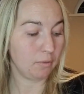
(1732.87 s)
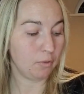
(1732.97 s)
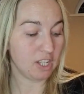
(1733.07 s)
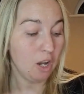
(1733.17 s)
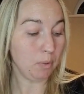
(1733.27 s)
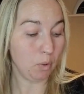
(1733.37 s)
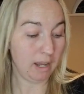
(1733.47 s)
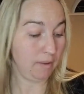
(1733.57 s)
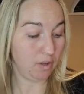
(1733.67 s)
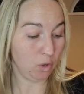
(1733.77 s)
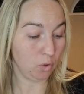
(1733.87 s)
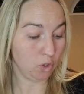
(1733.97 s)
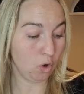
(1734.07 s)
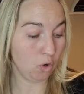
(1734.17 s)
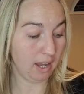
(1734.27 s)
For example, if your
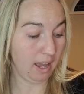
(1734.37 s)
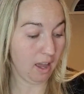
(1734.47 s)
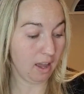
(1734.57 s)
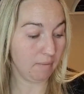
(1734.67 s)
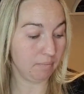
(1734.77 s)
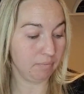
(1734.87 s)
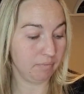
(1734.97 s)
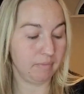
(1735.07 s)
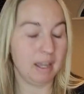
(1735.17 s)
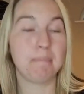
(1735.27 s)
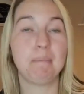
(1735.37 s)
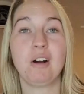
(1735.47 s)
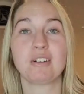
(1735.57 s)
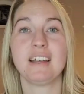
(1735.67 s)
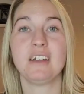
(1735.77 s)
dog
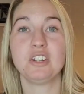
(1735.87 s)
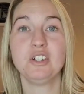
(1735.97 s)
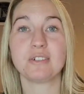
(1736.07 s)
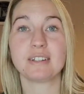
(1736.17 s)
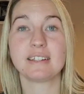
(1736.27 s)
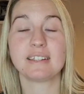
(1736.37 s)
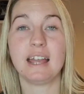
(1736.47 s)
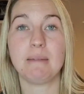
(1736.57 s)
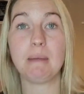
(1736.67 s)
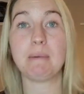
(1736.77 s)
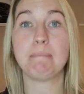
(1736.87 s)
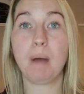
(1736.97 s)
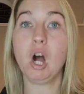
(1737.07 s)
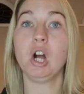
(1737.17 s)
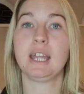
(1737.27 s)
barks at other dogs, say maybe
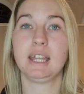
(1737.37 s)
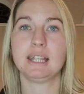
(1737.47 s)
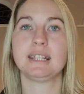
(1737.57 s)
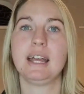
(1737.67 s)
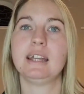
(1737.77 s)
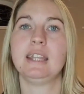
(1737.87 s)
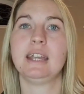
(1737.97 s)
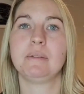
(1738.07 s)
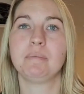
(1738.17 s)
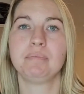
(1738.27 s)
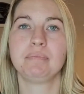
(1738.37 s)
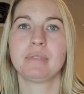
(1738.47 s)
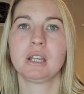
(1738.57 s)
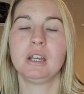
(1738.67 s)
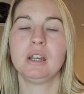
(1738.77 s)
barking is their thing,
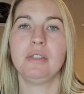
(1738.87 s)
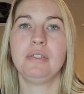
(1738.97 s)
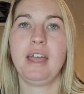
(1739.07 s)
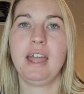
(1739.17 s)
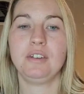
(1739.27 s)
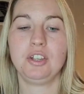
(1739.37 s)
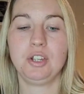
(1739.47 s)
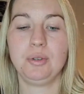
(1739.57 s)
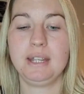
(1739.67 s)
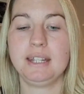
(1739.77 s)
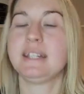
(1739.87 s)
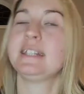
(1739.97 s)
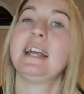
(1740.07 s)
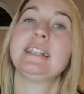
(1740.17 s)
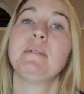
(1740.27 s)
then you need to
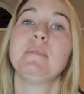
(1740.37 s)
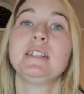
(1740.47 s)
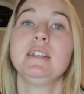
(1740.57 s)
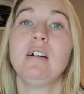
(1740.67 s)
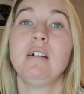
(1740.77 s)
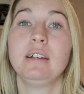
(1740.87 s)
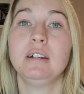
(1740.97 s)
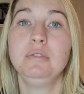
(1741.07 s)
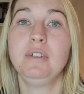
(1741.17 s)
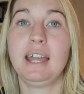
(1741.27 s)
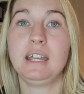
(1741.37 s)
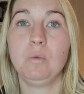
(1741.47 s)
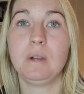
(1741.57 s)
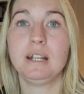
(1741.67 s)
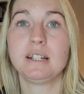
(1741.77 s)
set up the scenario for 8
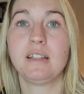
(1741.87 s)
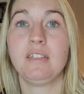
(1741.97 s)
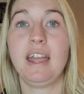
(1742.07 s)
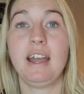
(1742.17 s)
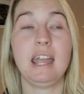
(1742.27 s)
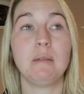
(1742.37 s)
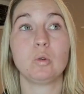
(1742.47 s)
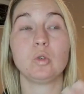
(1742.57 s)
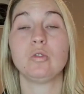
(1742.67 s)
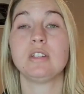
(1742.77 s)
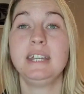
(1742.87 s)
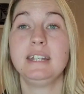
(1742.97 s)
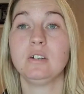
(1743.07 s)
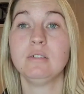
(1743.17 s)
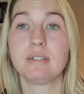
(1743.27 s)
weeks that they are able to see
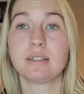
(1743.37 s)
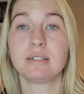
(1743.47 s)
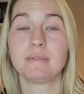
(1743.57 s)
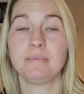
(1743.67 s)
dogs